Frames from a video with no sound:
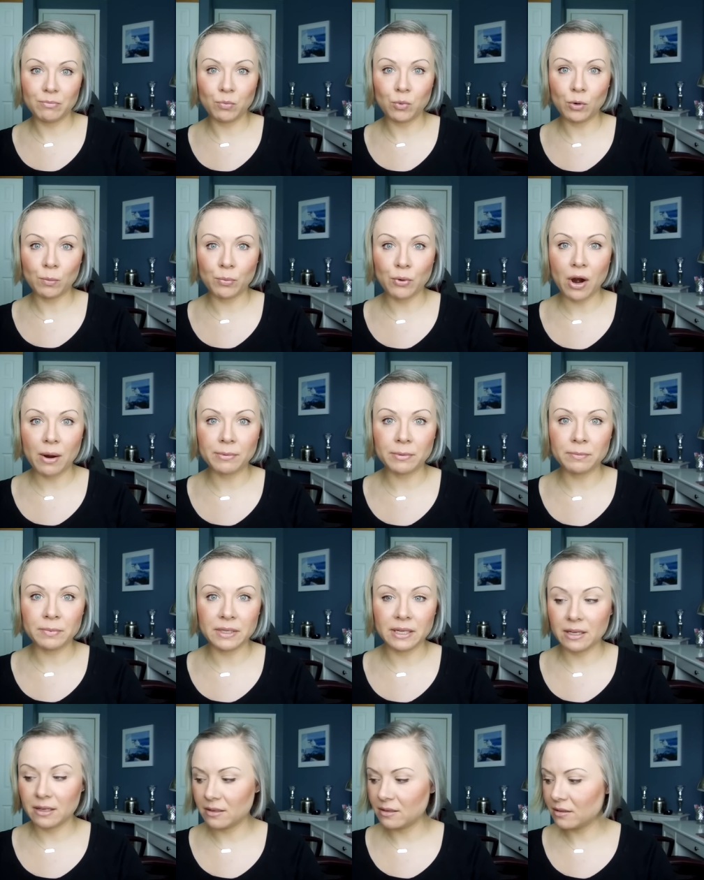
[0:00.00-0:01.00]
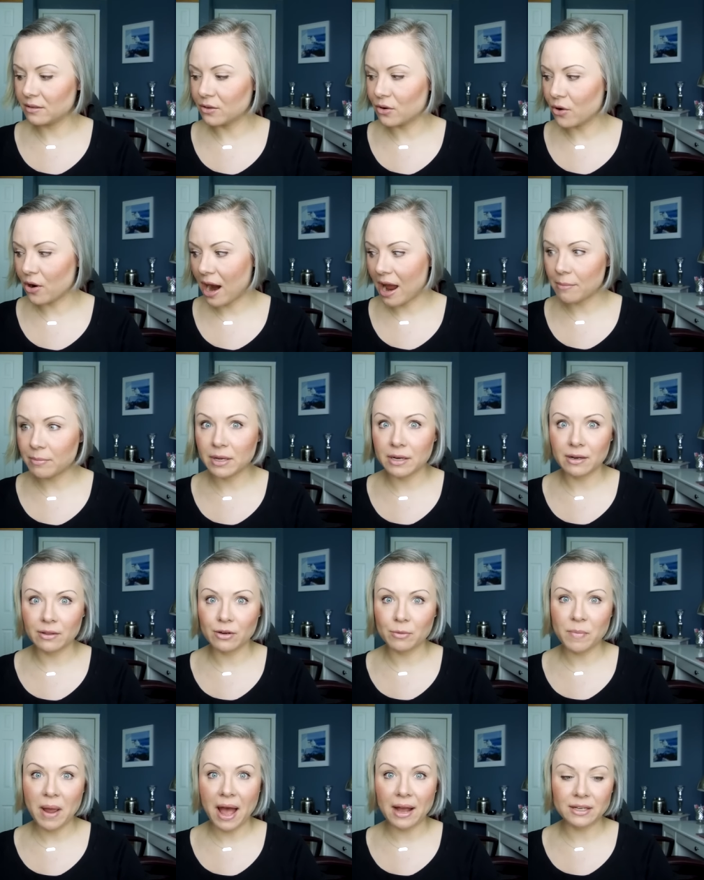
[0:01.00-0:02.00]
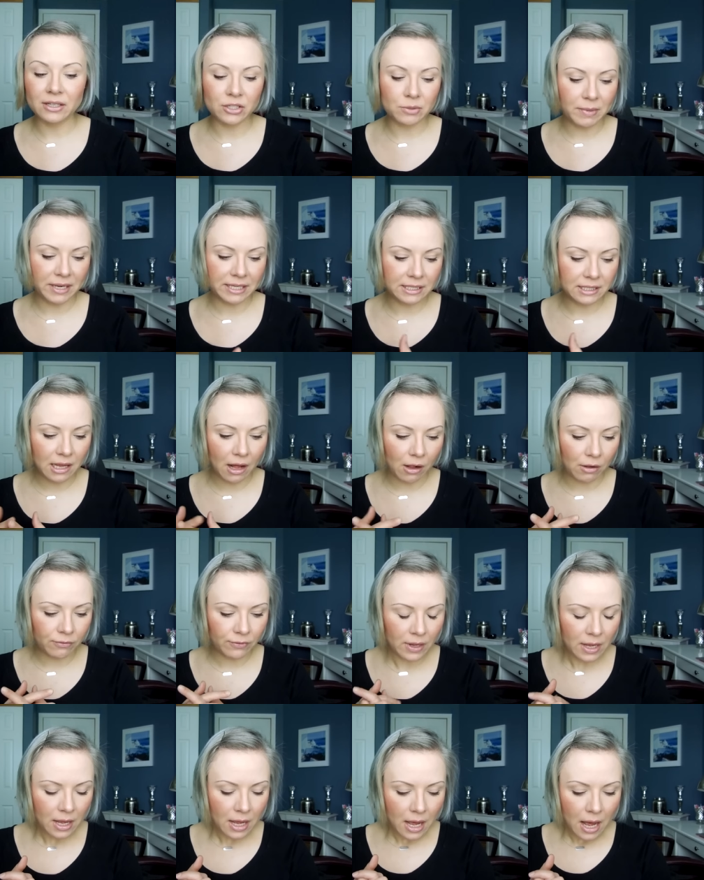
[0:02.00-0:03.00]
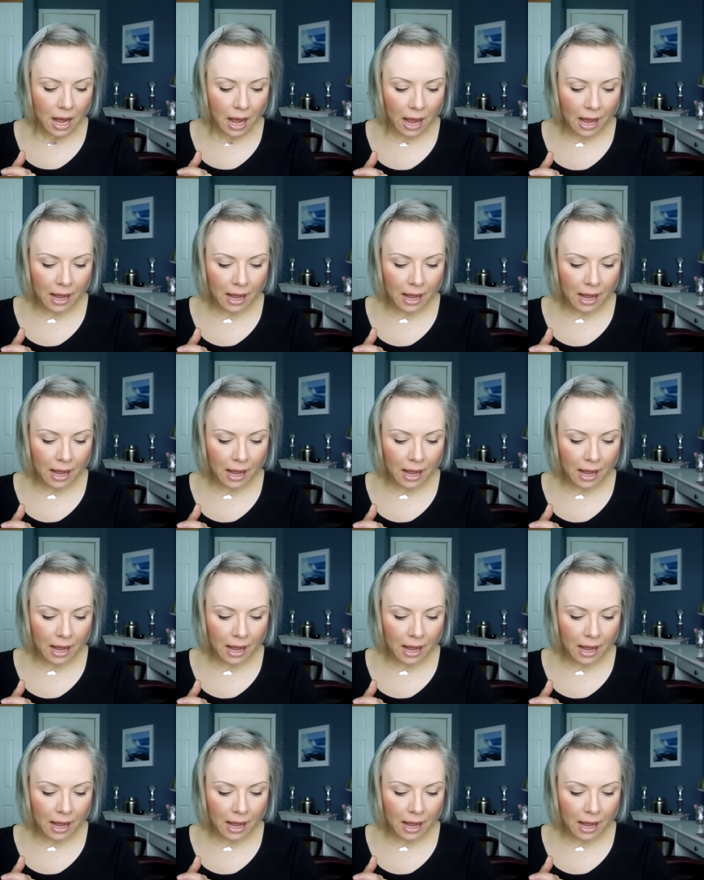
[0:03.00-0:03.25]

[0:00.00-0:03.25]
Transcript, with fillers: will probably grab another package myself.